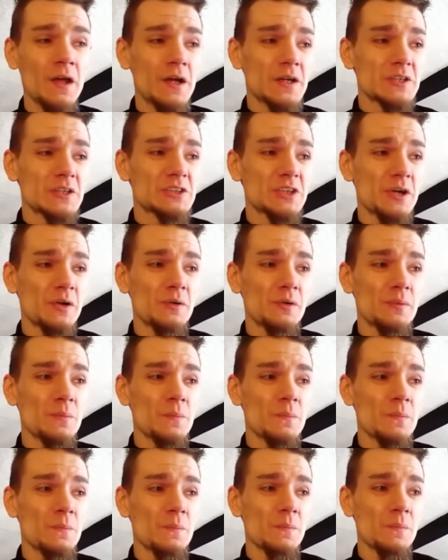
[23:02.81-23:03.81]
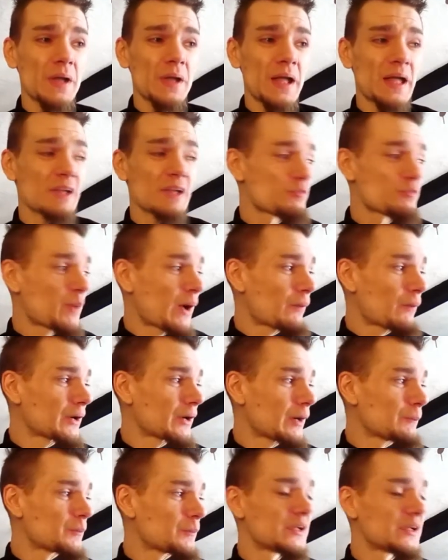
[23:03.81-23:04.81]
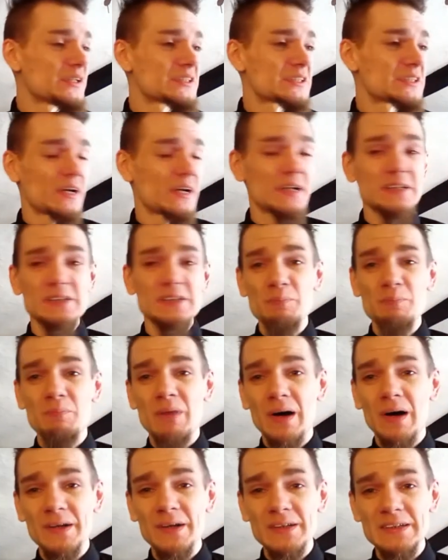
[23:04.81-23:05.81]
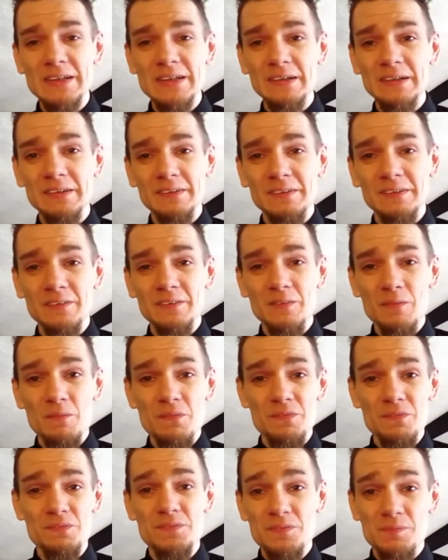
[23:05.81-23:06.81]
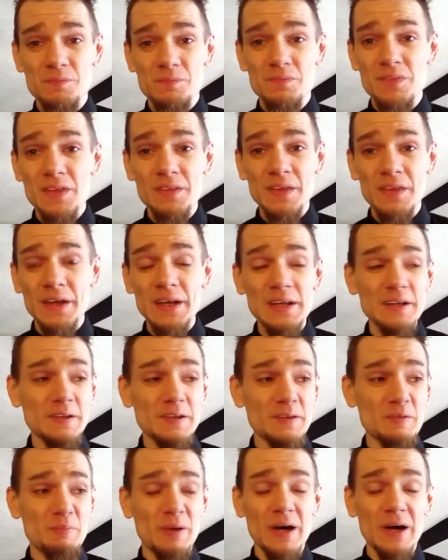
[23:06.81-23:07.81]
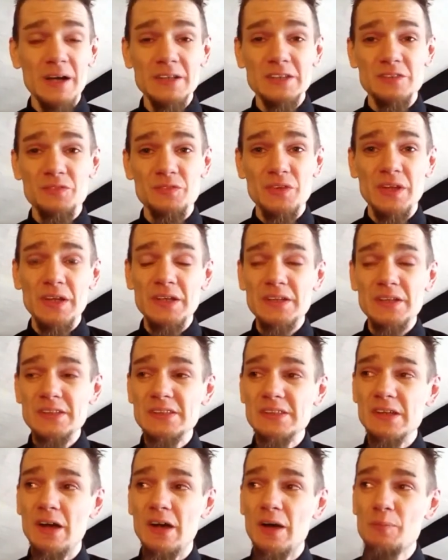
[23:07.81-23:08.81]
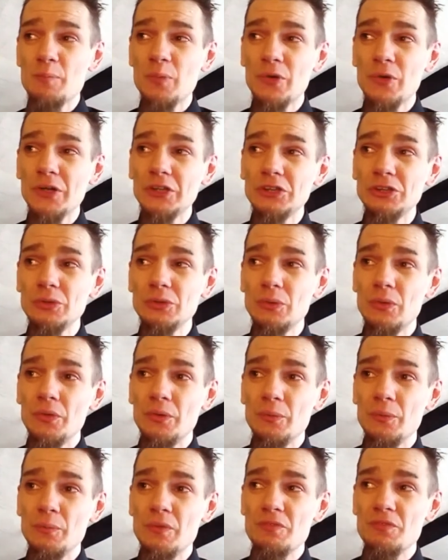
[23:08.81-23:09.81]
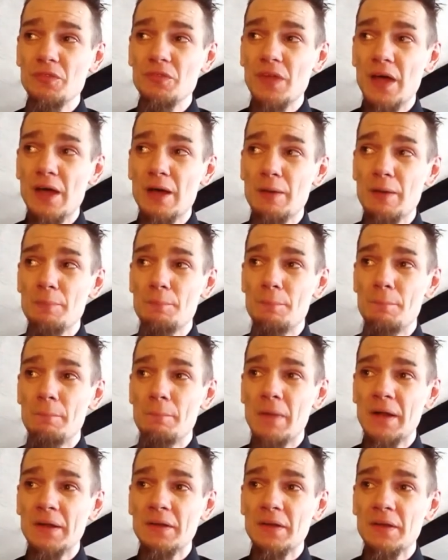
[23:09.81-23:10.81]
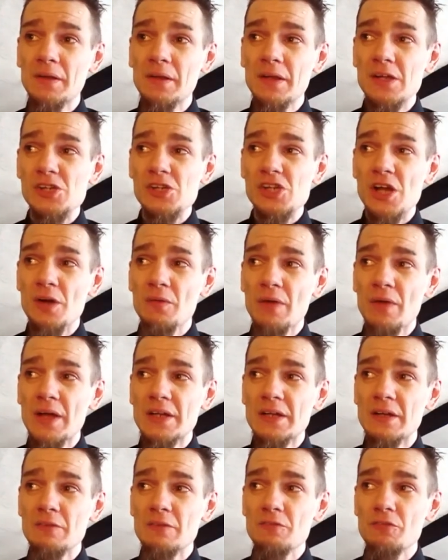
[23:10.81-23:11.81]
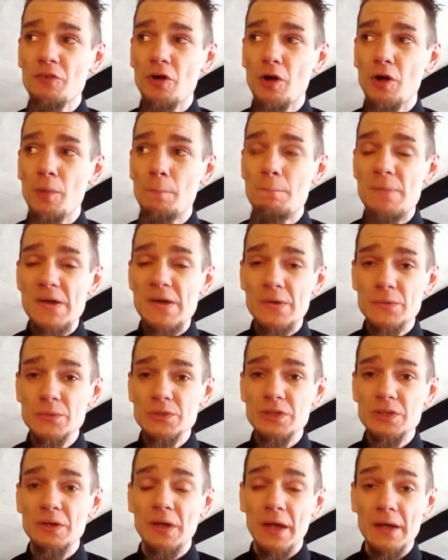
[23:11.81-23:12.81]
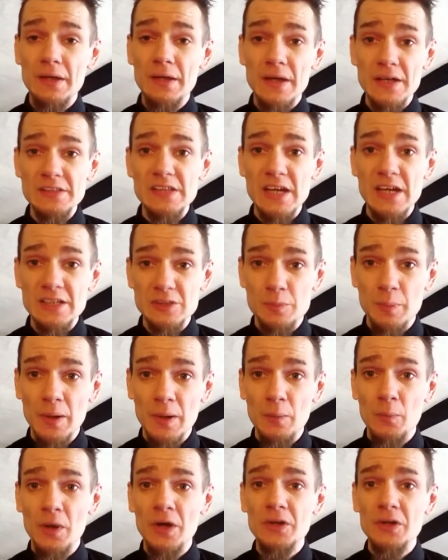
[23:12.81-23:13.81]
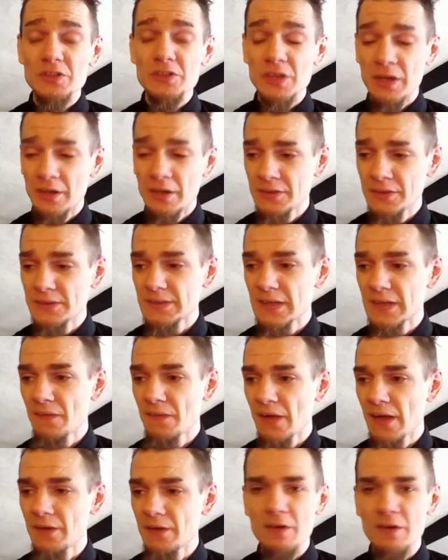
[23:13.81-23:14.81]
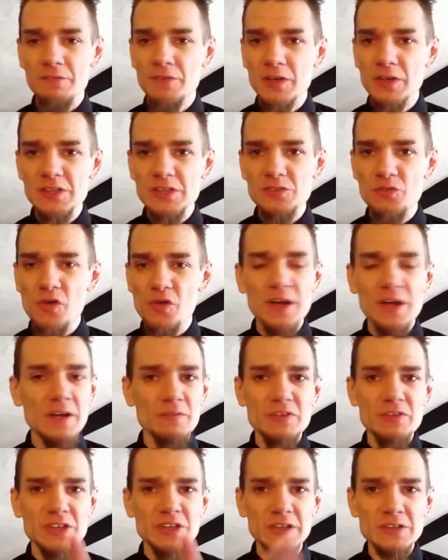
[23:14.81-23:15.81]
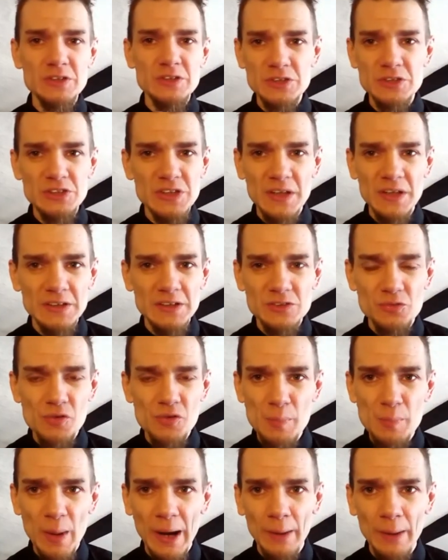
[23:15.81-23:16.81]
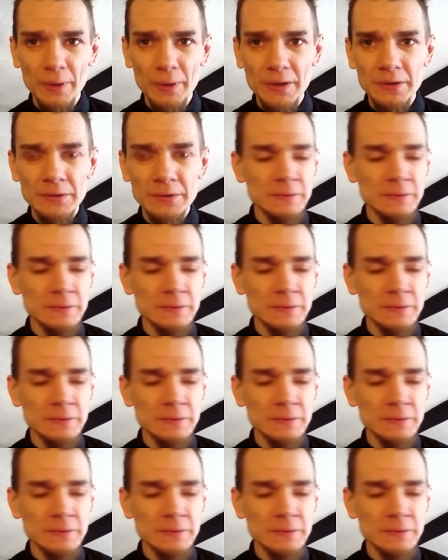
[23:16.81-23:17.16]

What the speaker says: So if power companies started demanding that they needed the parts for these, I'm pretty sure that with their money that they're generating from bills, okay, yes, it has to pay workers, I understand that, nothing is free, there is no such thing as free power.